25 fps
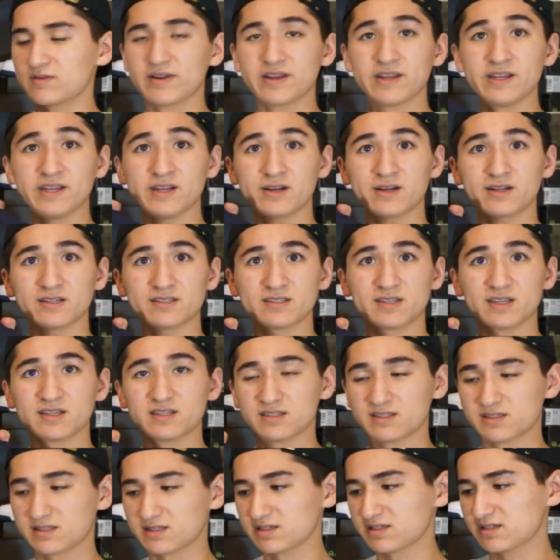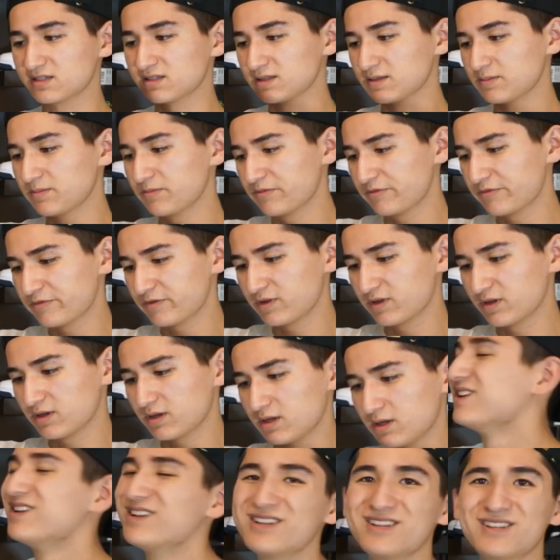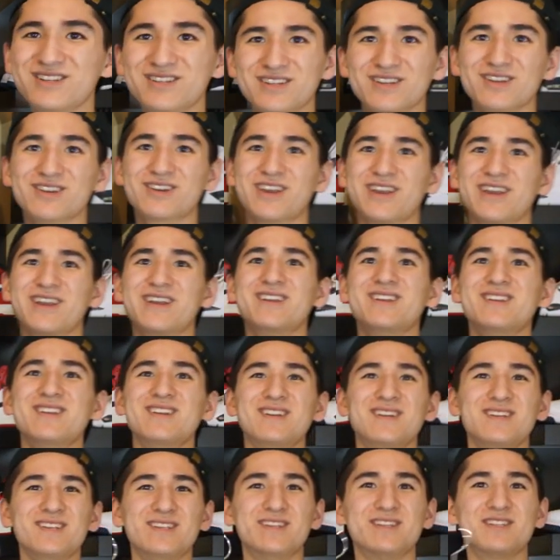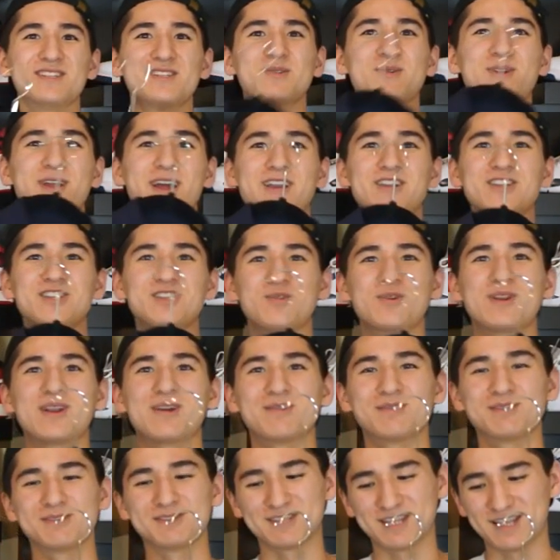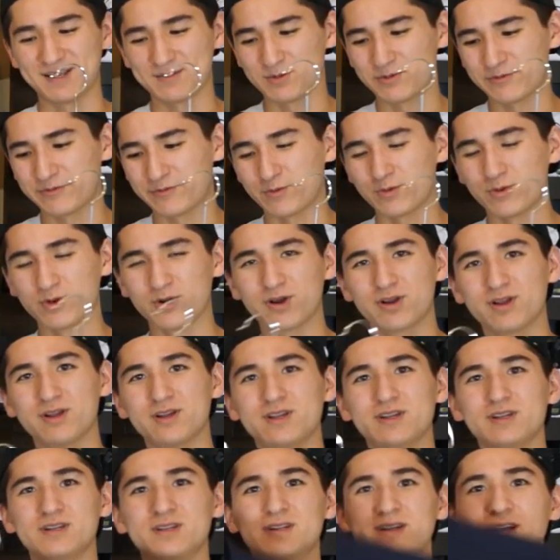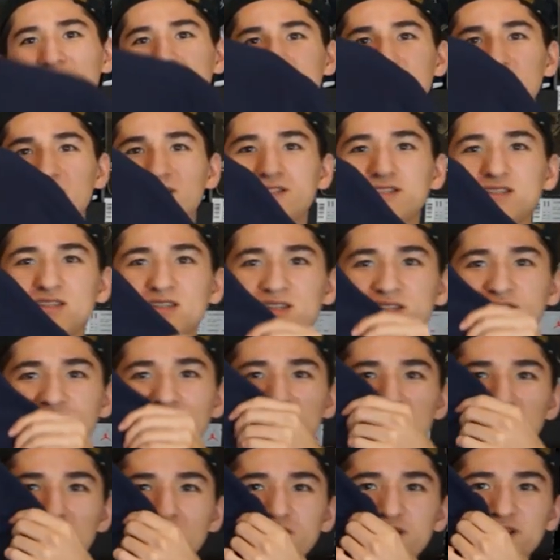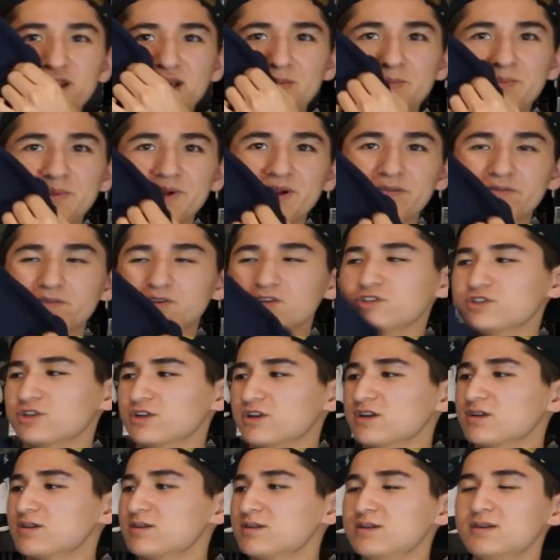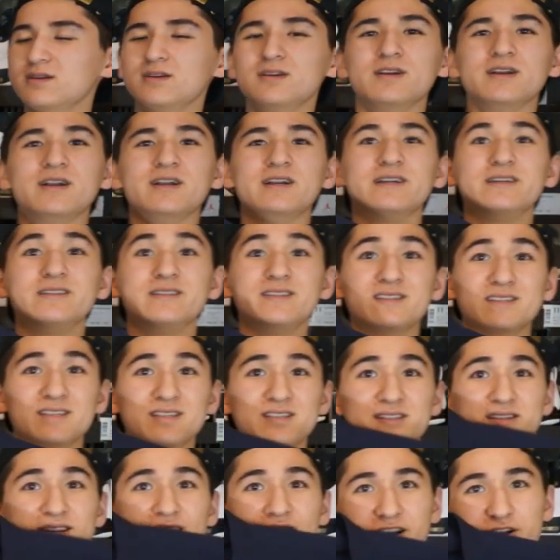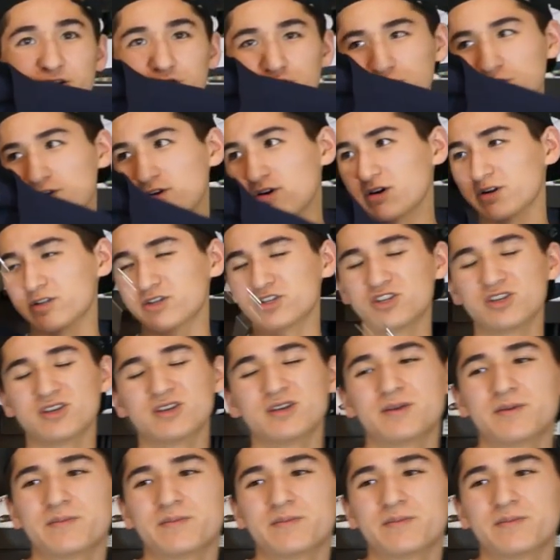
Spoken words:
Right here, it says it's a slim fit. Yeah, okay. This is actually what I was saying before. As you can see, this isn't really that big of a shirt, and this is an extra large.